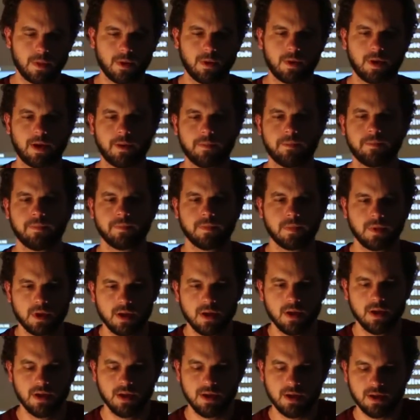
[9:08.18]
Okay.
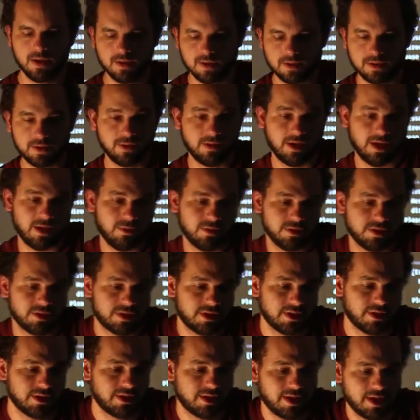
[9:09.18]
So now we're just
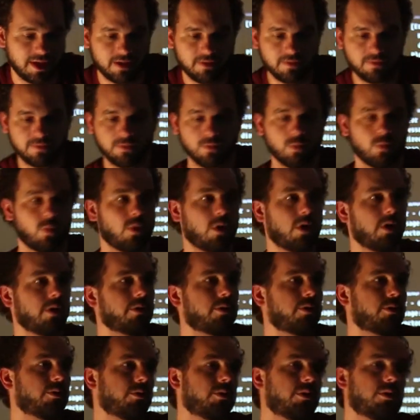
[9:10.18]
going to kind of
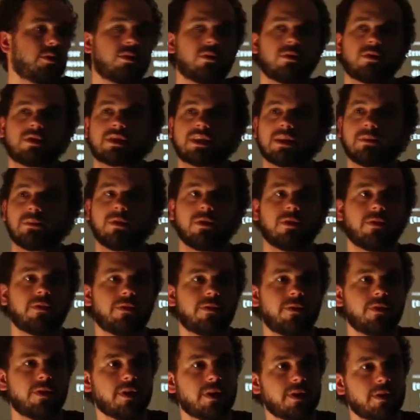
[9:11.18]
walk through some of
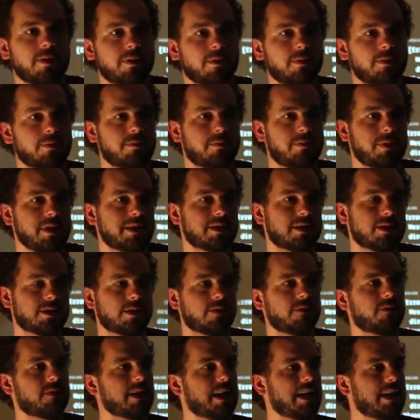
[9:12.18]
the pieces
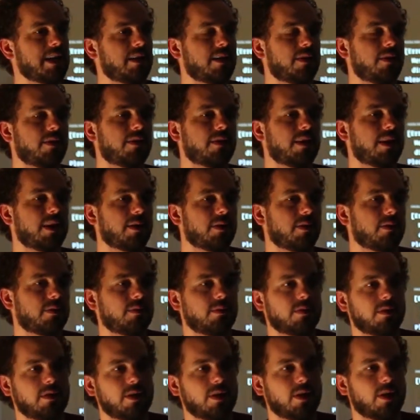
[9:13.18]
of data that,
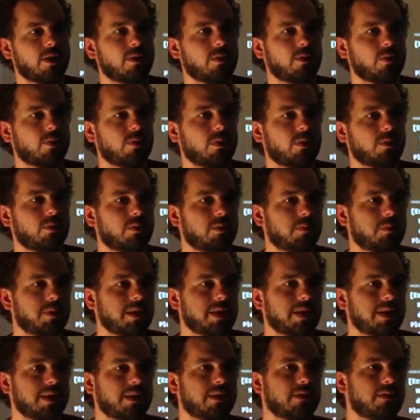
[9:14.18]
what would
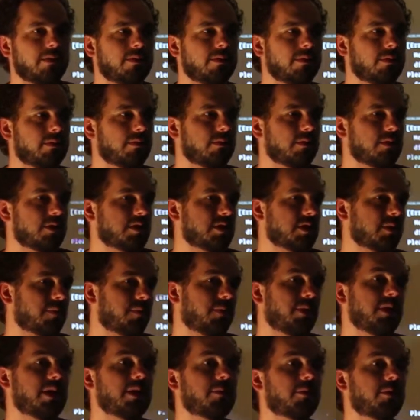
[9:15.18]
be
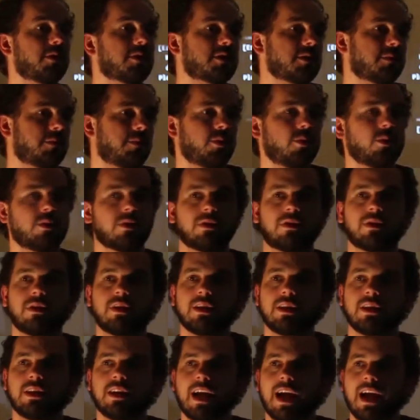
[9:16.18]
be able to support
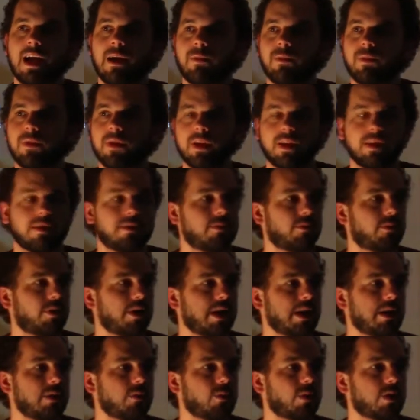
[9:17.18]
the app that
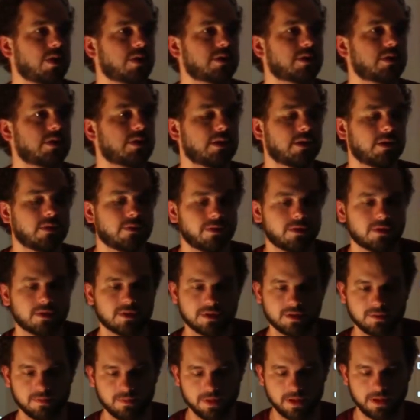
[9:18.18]
Ryan worked on in the
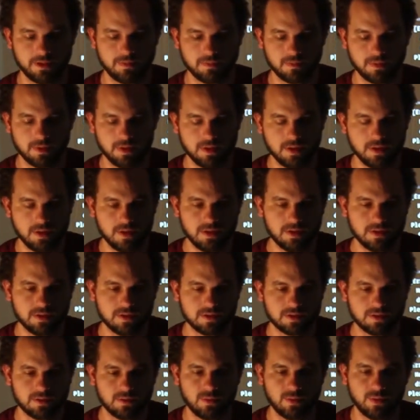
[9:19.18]
first bit.
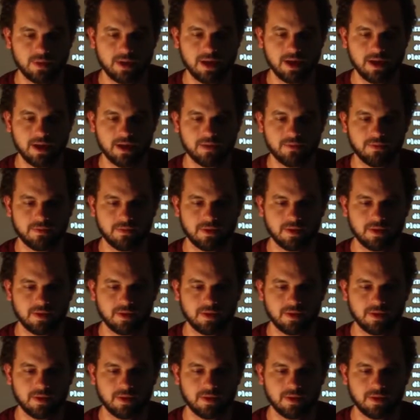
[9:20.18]
So we have